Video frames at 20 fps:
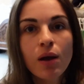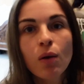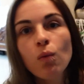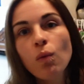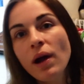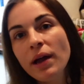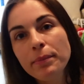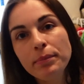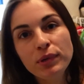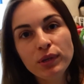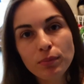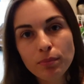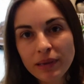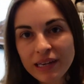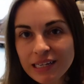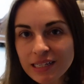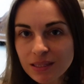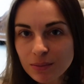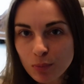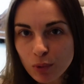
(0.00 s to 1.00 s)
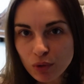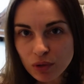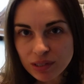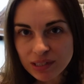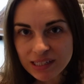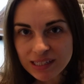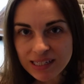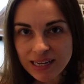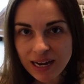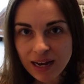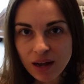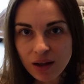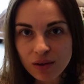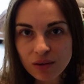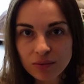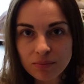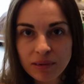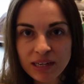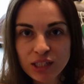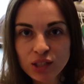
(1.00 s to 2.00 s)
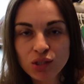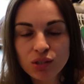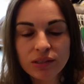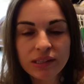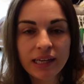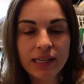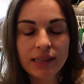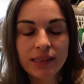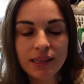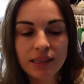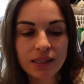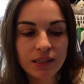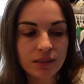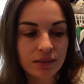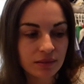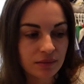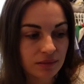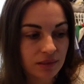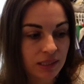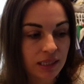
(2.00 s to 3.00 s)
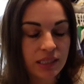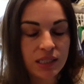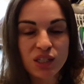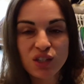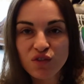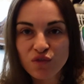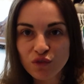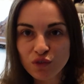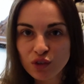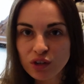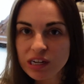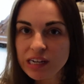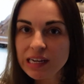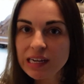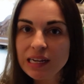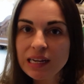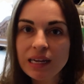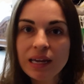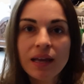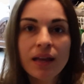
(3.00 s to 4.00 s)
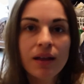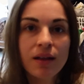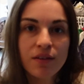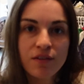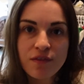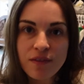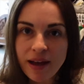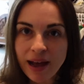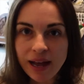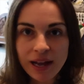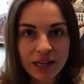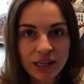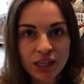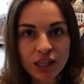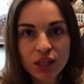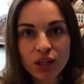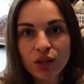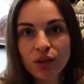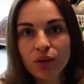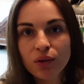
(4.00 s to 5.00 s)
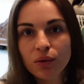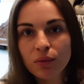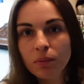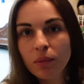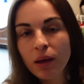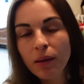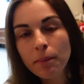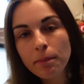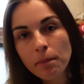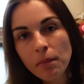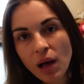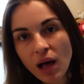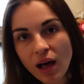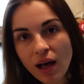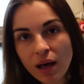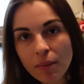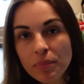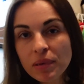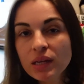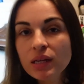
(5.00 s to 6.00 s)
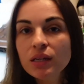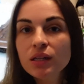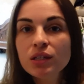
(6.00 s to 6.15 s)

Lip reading: wipe your baseboards down, make sure that they're dust free, vacuum, mop.